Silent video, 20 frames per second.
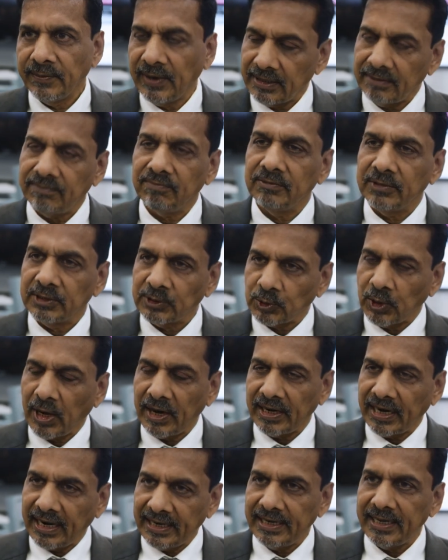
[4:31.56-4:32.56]
But so
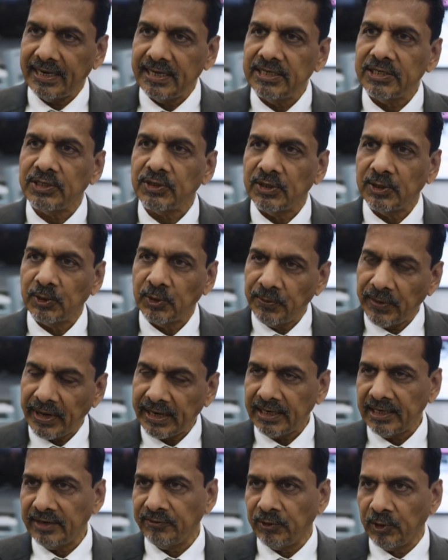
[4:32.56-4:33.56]
our idea is to
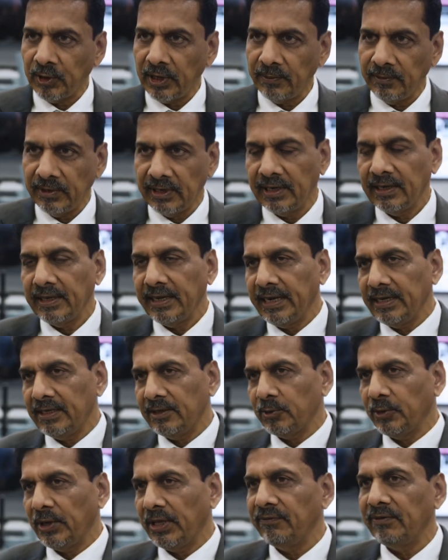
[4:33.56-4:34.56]
make it affordable,
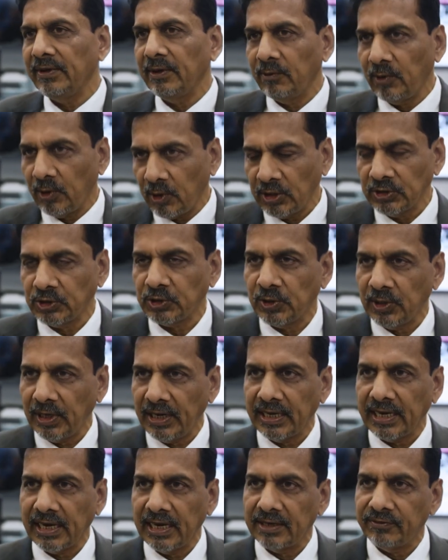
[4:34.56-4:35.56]
and today we have launched
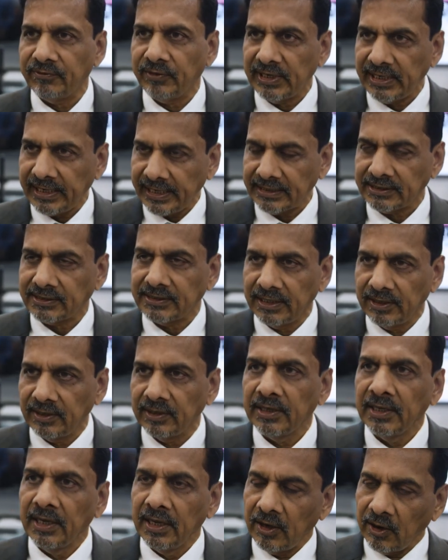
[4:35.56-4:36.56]
our Vertex,
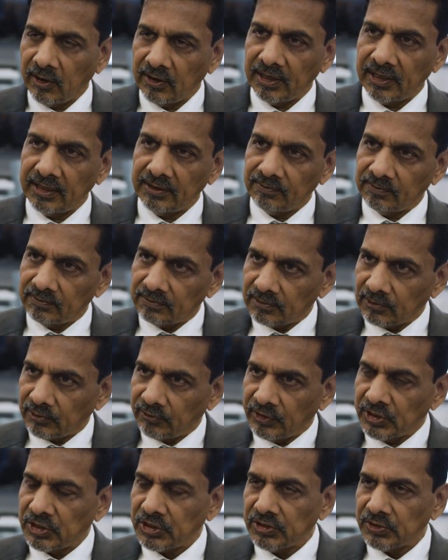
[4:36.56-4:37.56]

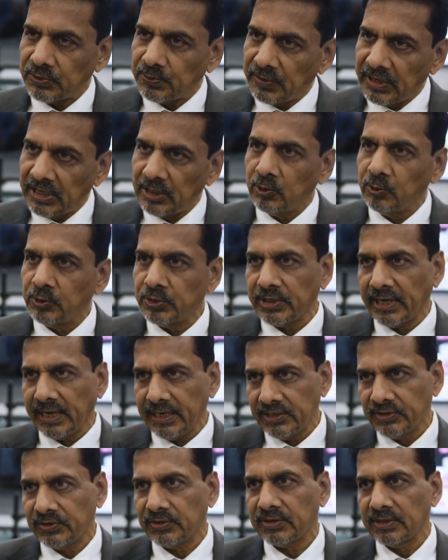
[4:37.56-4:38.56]
which is B2
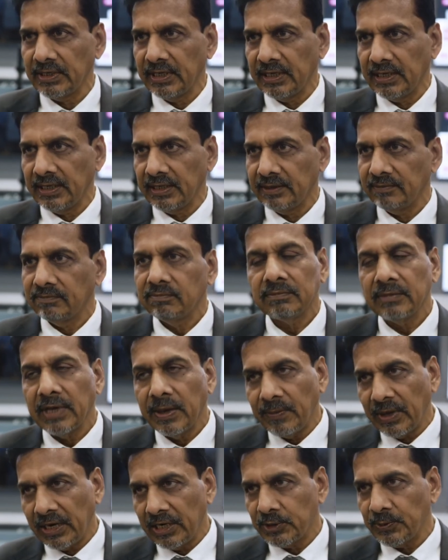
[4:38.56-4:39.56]
size
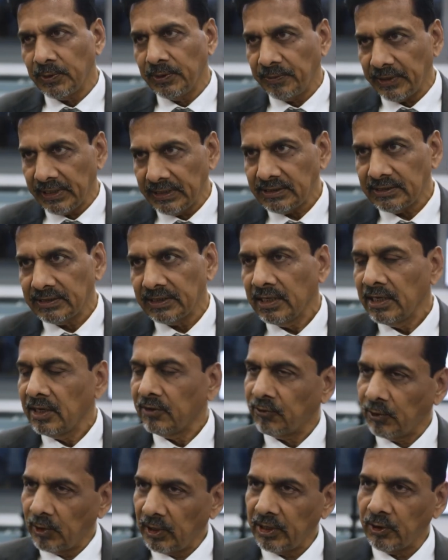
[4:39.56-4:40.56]
embellishment press,
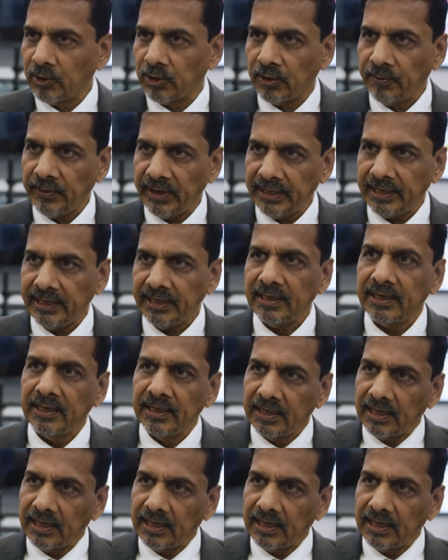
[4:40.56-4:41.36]
fully automatic